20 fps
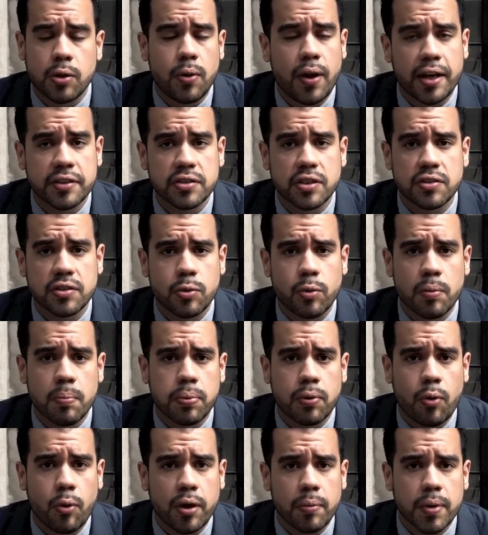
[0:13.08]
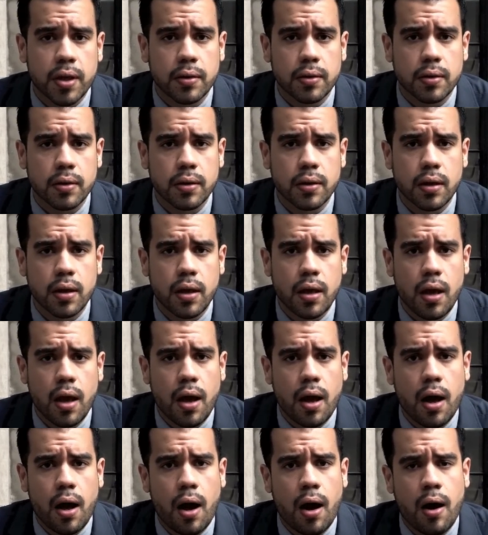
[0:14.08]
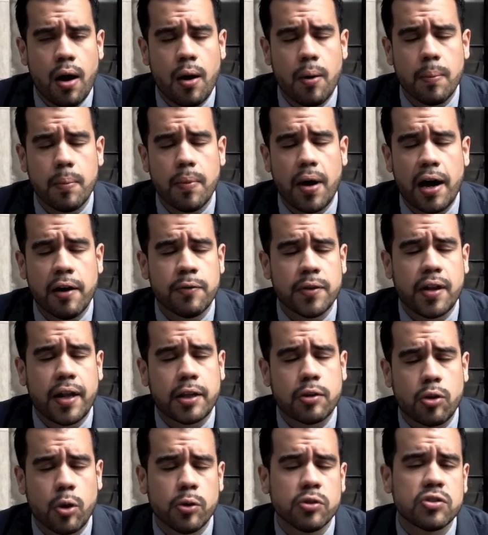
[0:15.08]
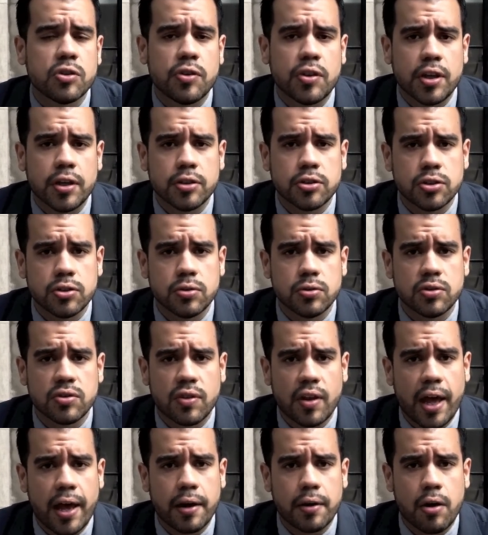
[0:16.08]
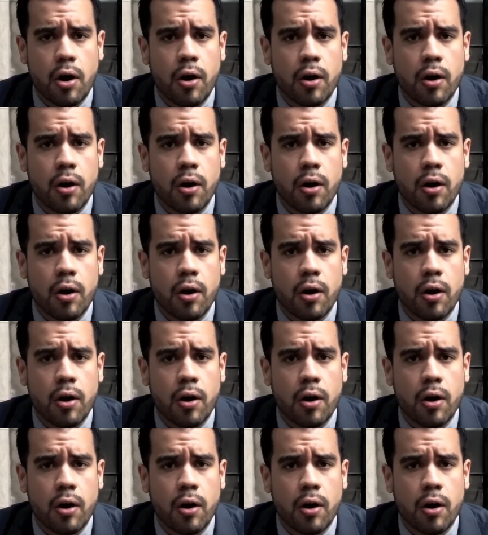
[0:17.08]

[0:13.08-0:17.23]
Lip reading: equal access to employment, I feel like those are the issues that